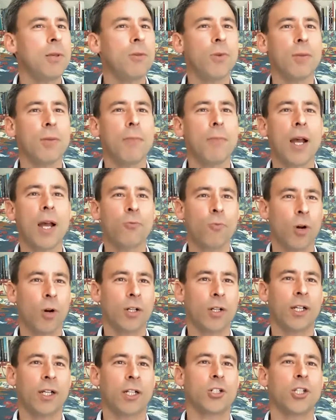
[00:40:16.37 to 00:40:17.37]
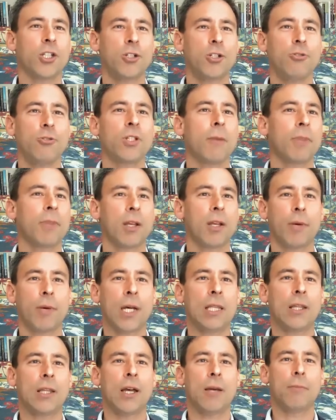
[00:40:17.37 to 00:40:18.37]
we might want to actually do something about
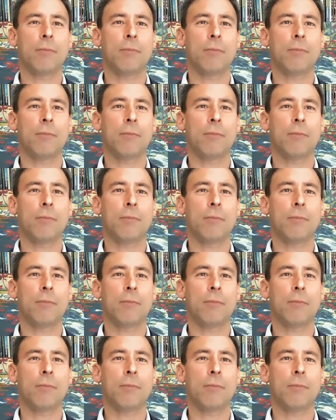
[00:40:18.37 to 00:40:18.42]
that.